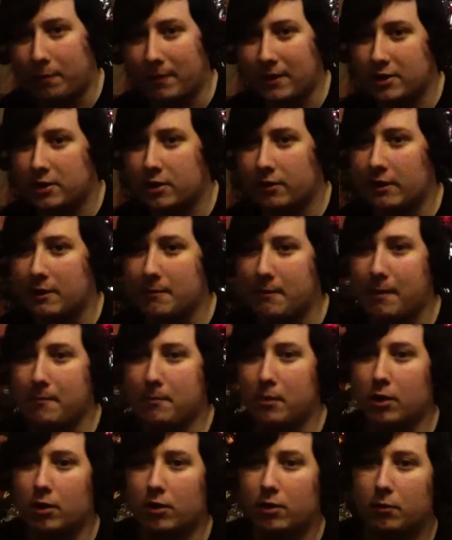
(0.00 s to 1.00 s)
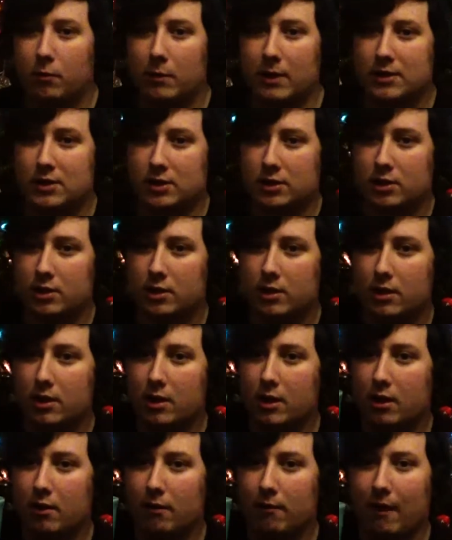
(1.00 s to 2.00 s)
by showing you my mug, which
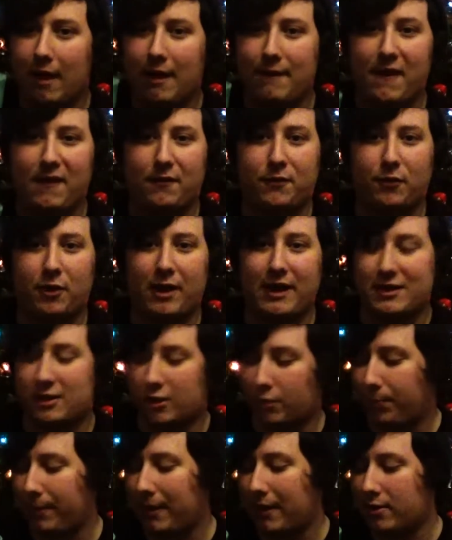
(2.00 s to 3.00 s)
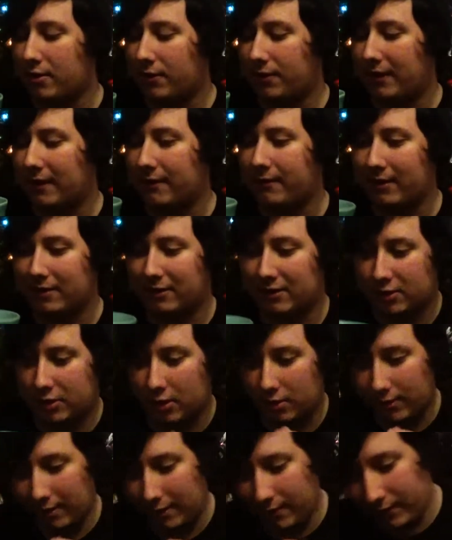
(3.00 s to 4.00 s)
I've had for ages, but I don't think I've actually
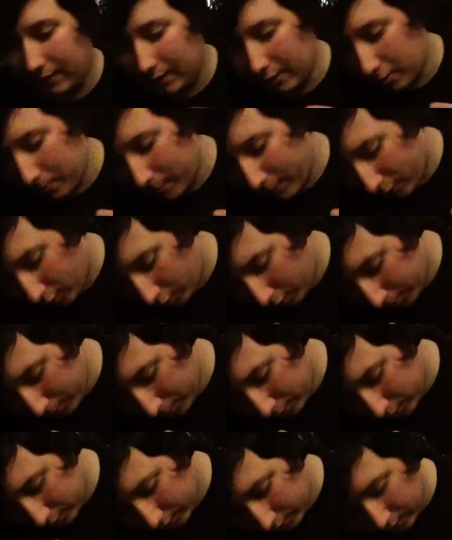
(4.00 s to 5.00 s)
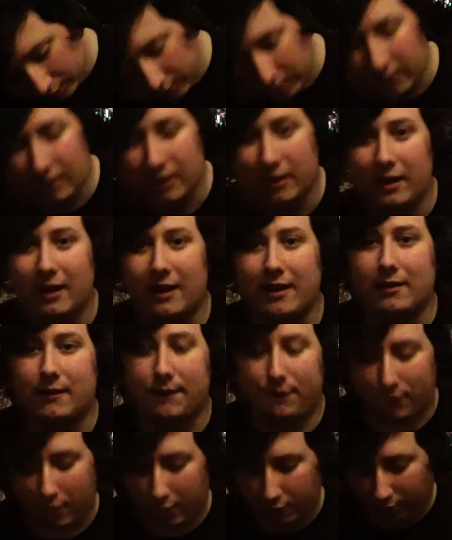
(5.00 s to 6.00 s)
shown in a video before, but it is a
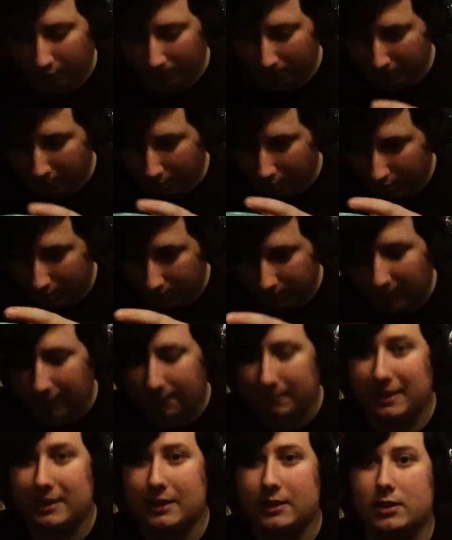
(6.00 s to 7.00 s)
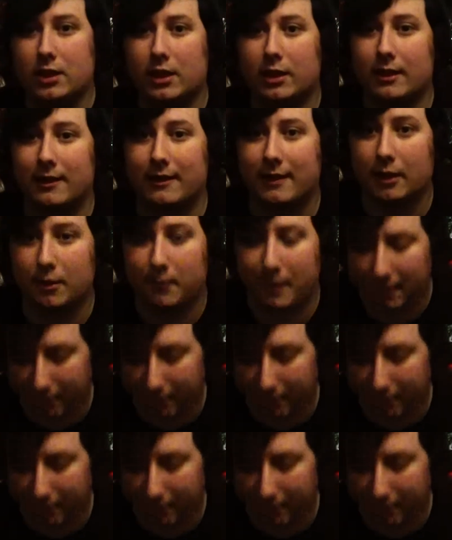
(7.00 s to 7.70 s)
Frozen mug. Let me turn it the other way